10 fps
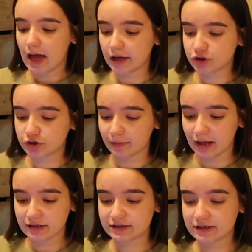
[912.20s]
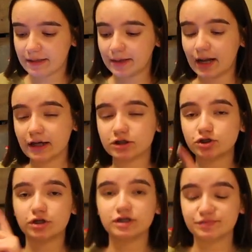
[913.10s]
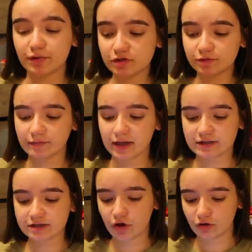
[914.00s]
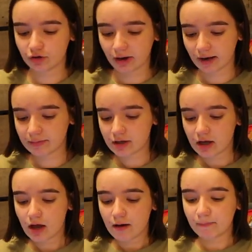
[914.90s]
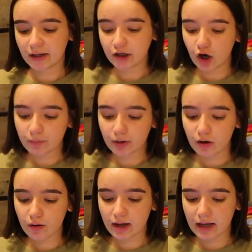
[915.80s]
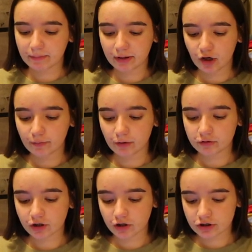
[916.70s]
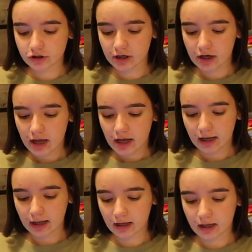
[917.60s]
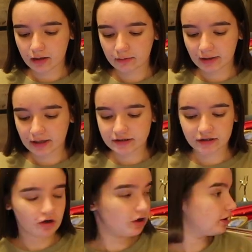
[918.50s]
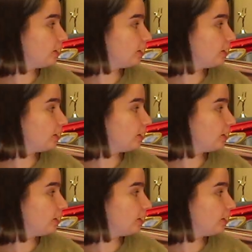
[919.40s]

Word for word: extra masks, and then extra disposable masks I'll go grab. My GoPro and my GoPro charger and my SD card